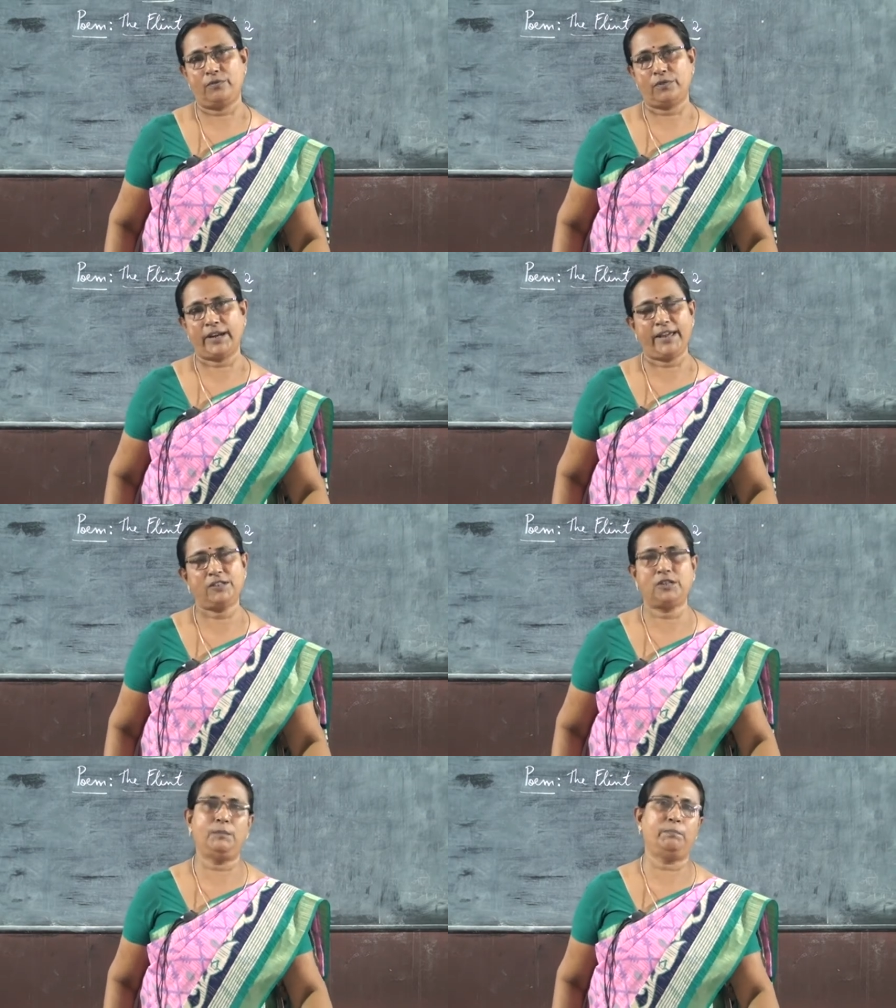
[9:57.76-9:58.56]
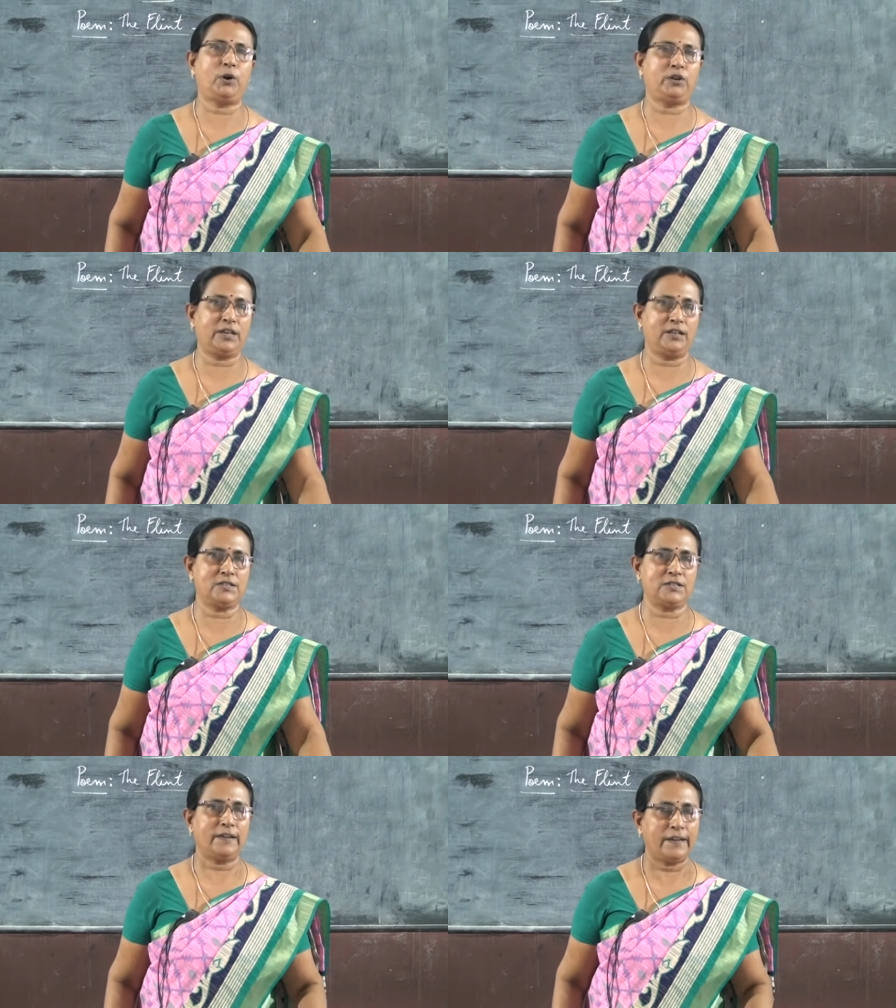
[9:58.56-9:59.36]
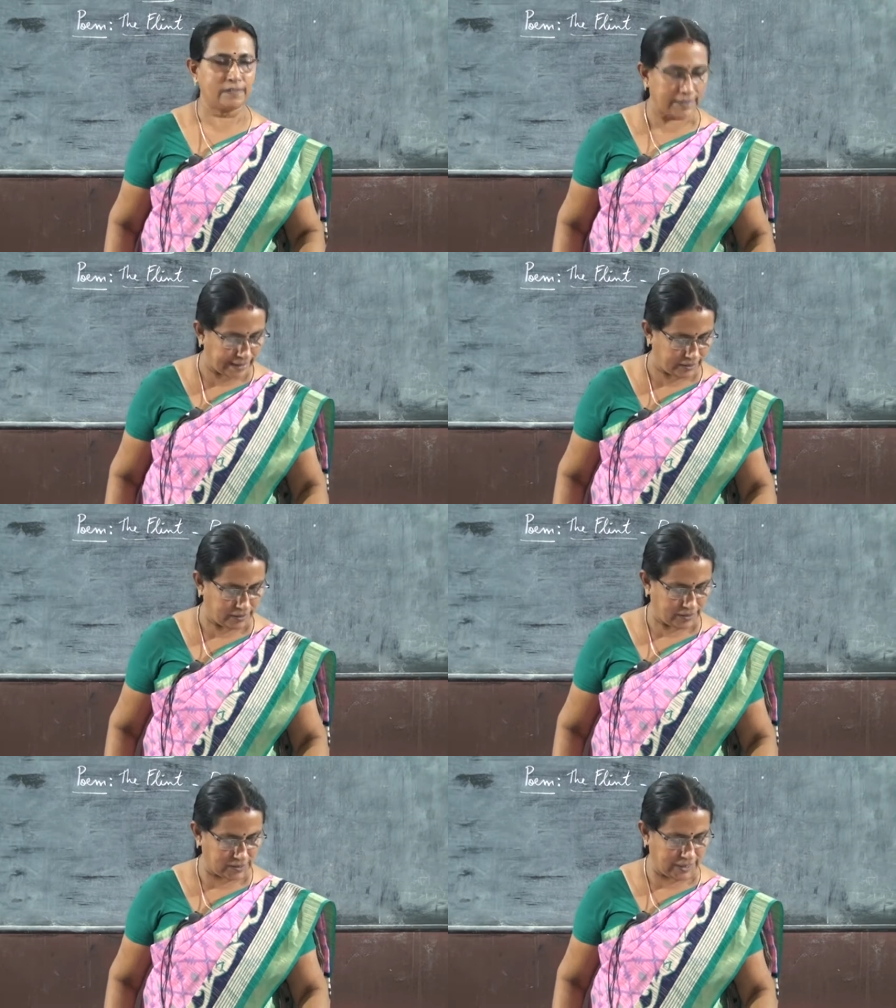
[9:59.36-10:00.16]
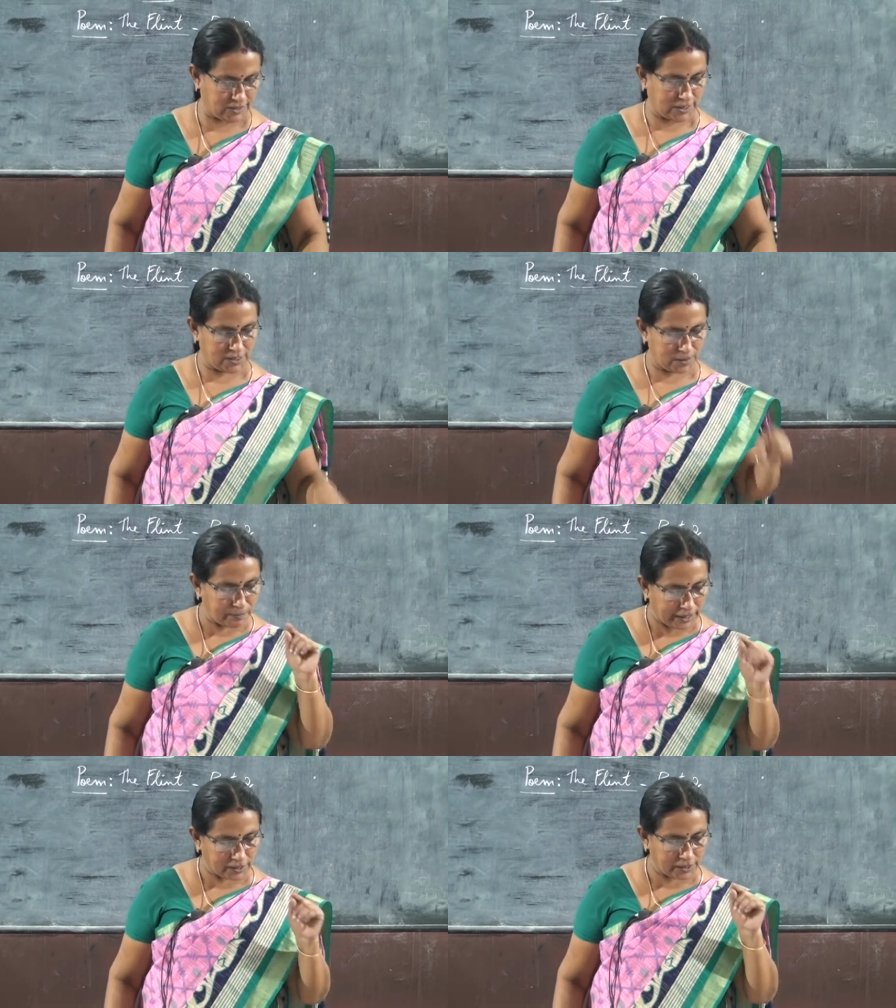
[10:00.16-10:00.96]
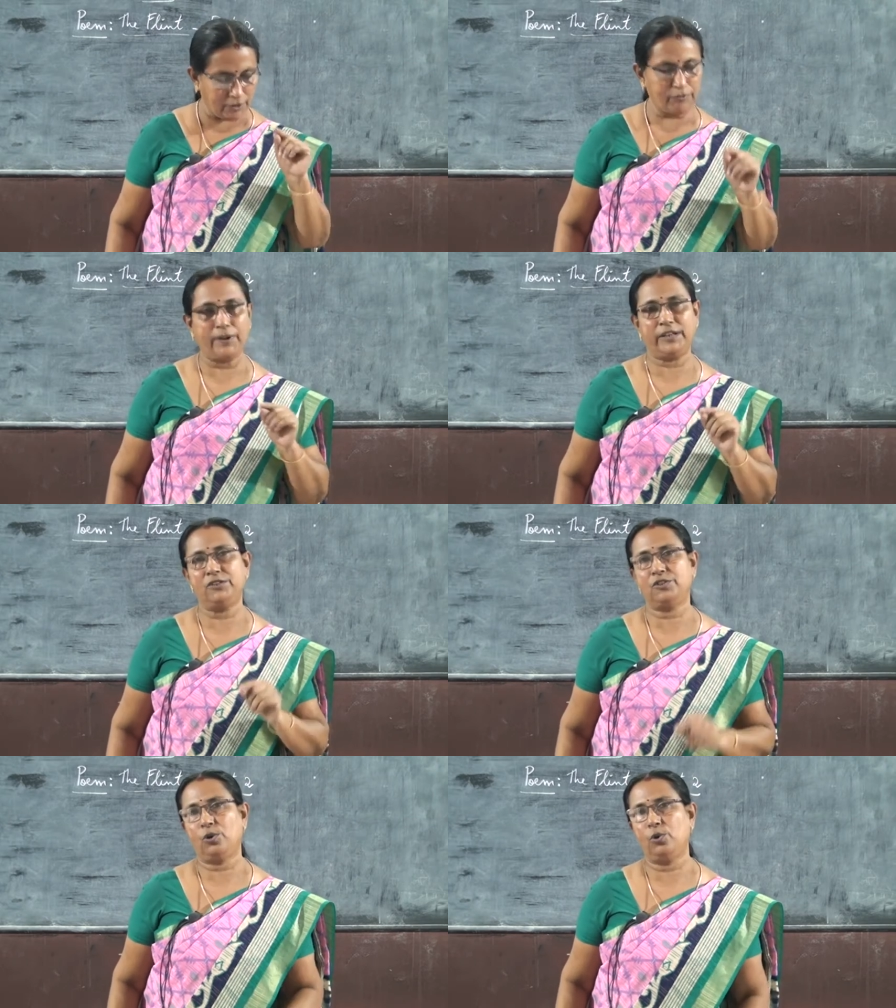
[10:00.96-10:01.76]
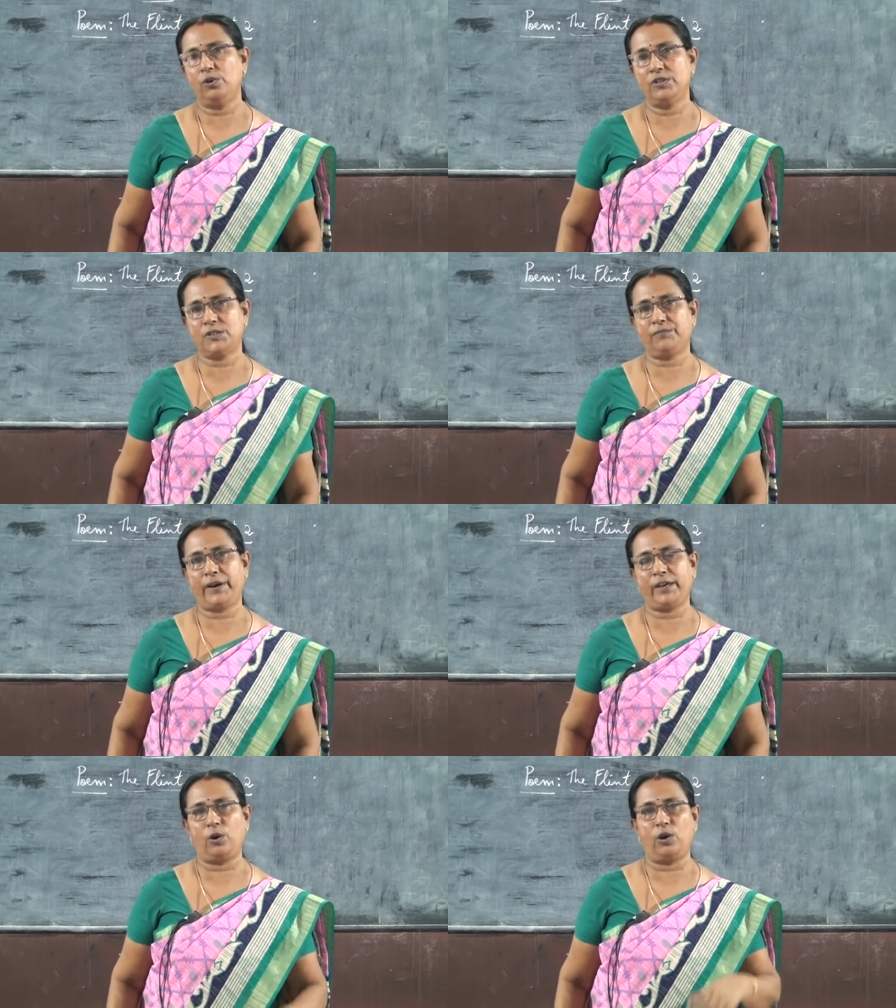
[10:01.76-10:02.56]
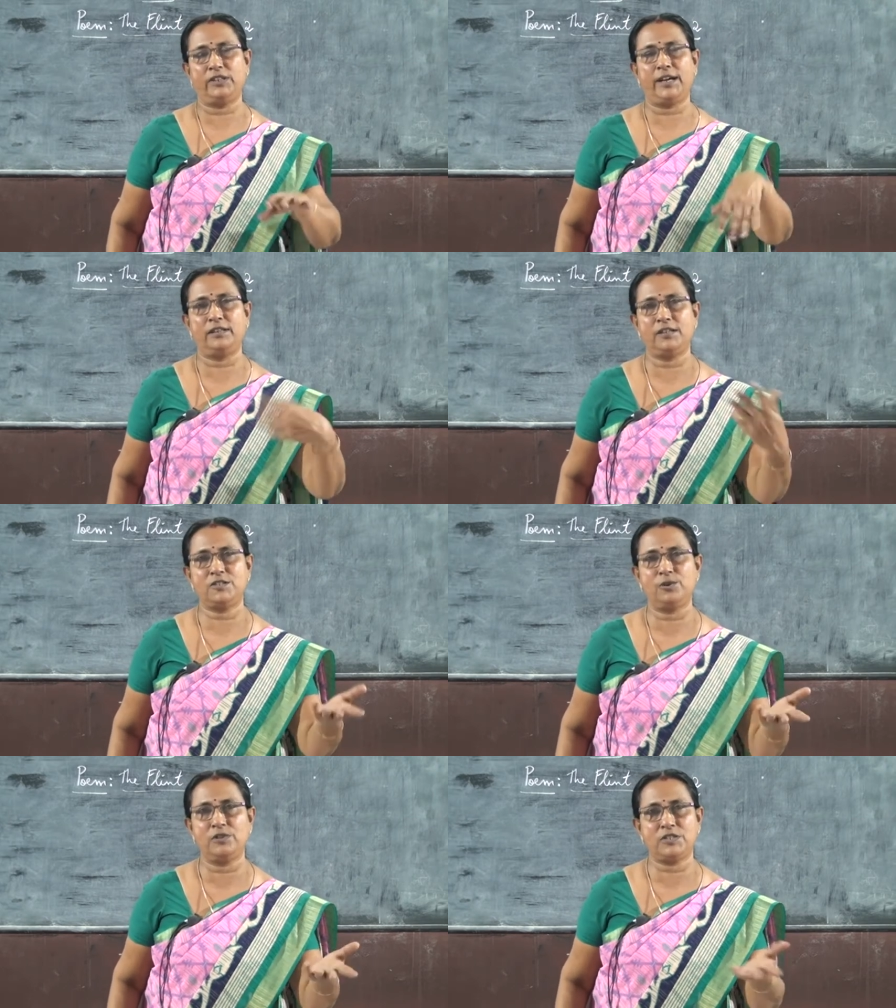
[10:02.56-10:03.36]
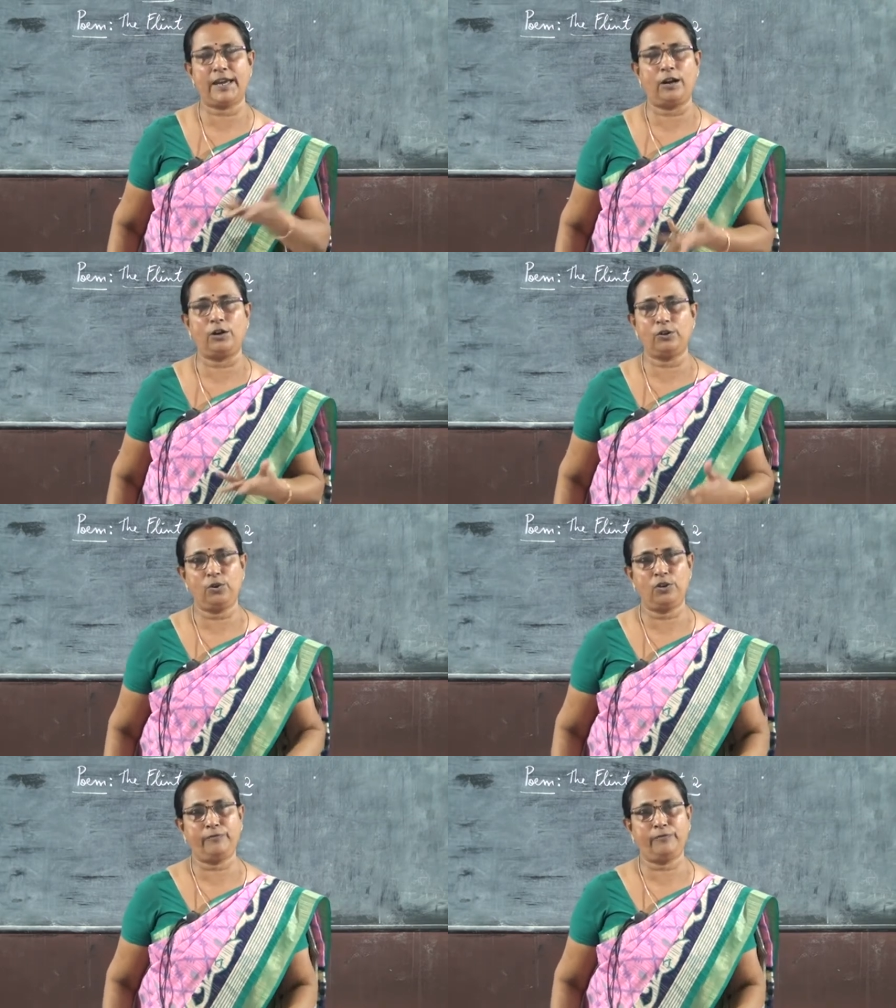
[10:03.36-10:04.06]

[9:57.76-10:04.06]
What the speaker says: great importance in that sentence. But a flint holds fire. All the other stones cannot hold